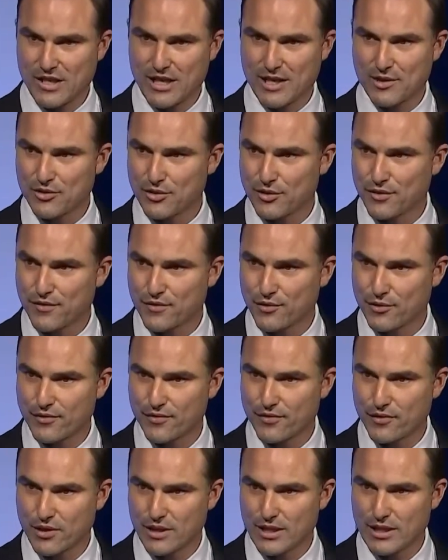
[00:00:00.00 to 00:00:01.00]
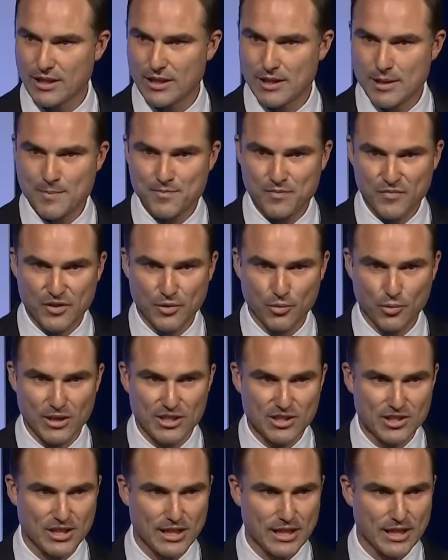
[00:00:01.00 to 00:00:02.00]
do feel free to
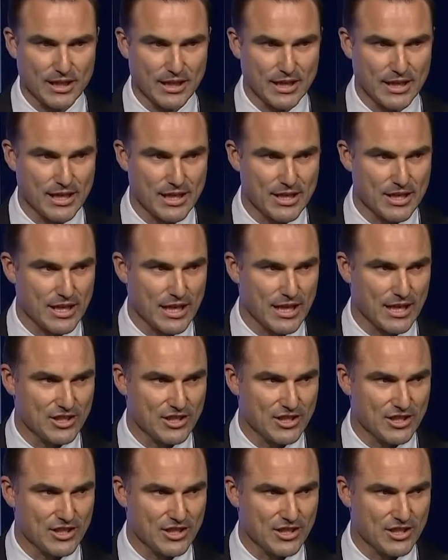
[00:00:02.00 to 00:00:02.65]
reach out and